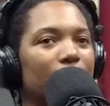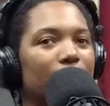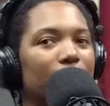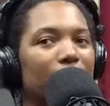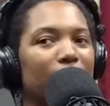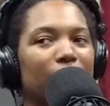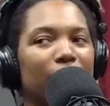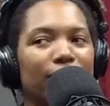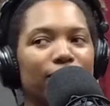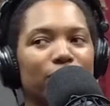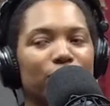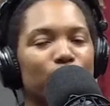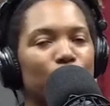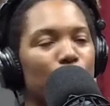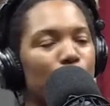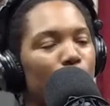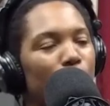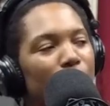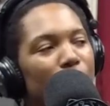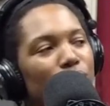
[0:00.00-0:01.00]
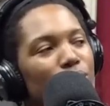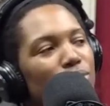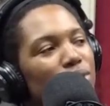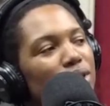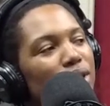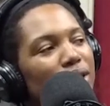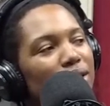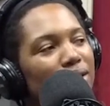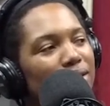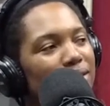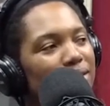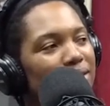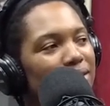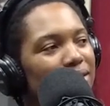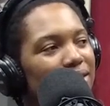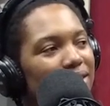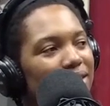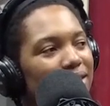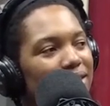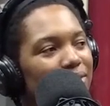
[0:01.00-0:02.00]
they gave us a brand new tent
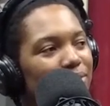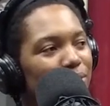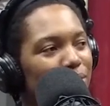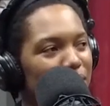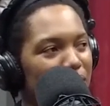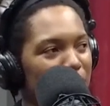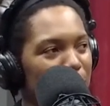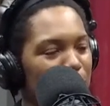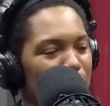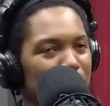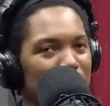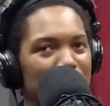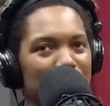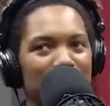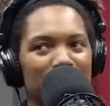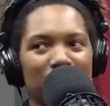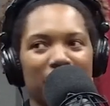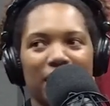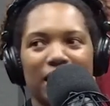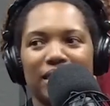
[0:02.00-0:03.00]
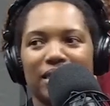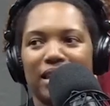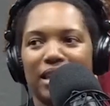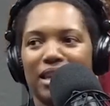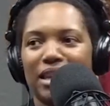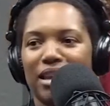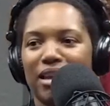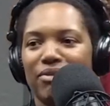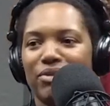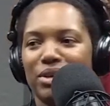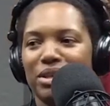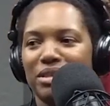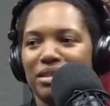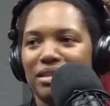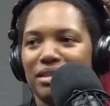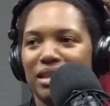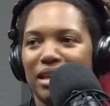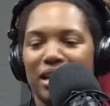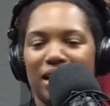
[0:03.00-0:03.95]
for camping. They gave us